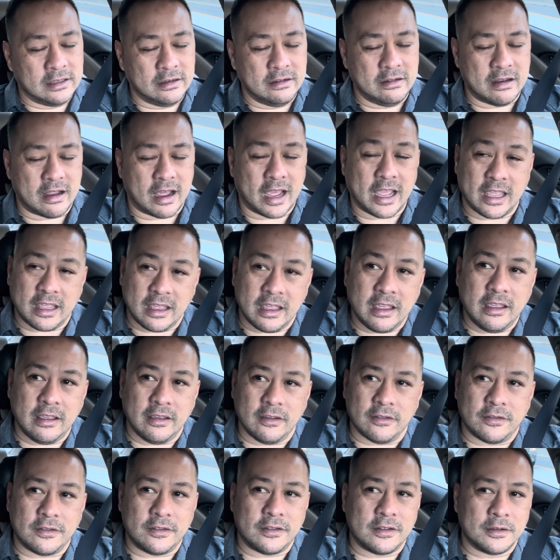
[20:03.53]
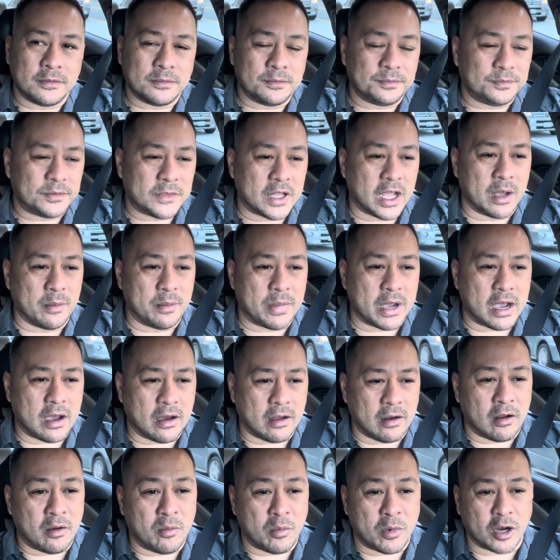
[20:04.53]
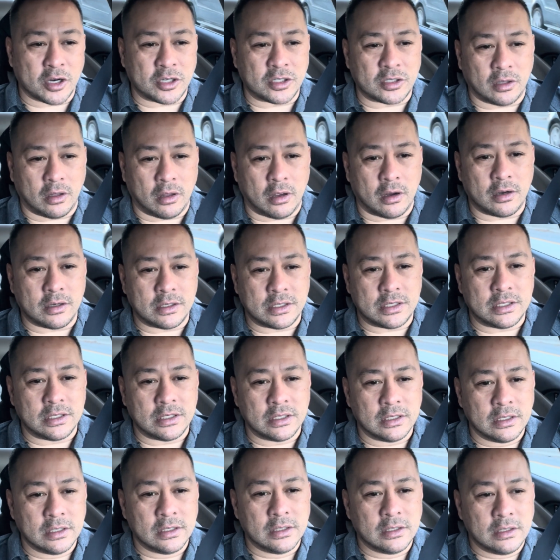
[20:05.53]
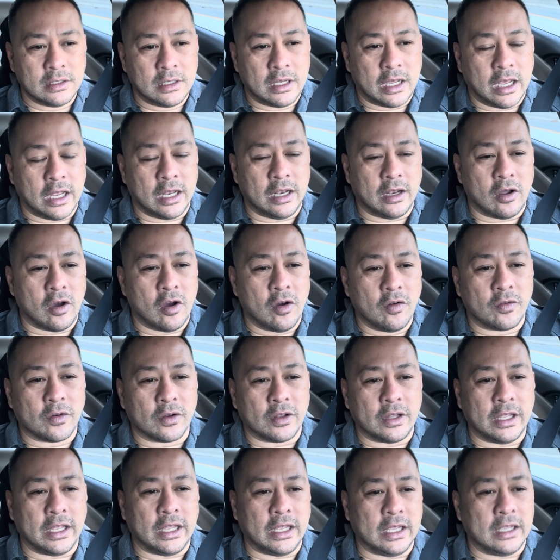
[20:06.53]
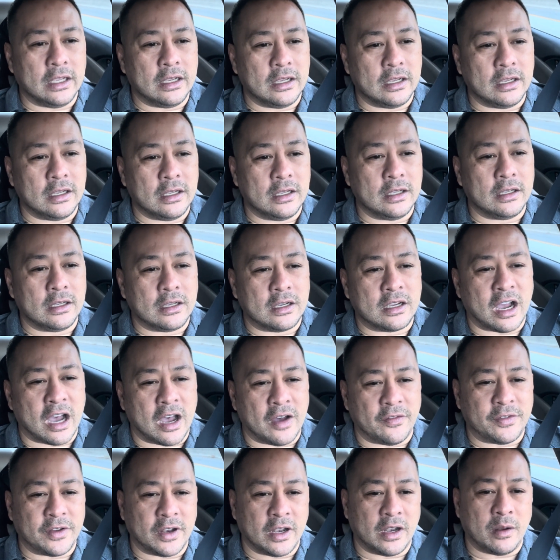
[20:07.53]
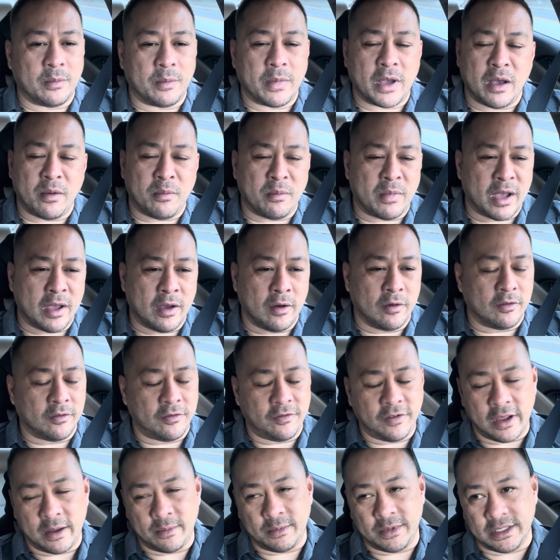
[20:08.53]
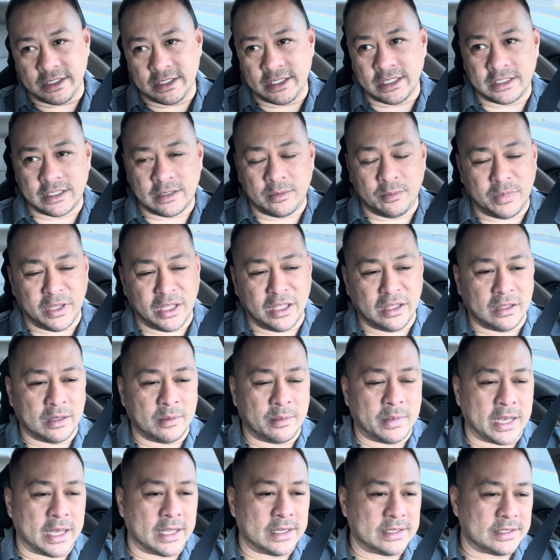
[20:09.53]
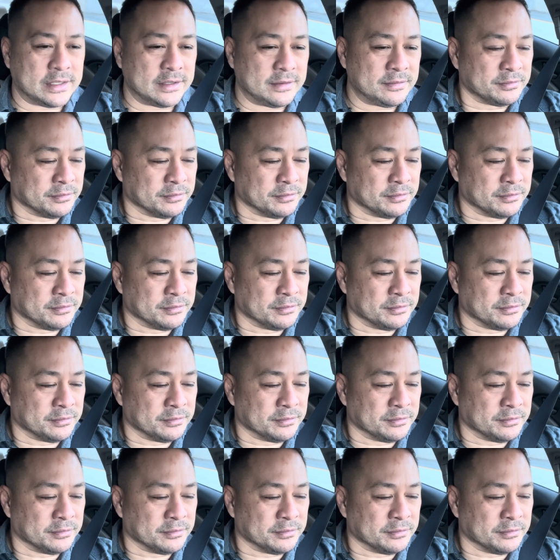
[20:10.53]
naive about martial arts, and overly confident about my own family system being the best.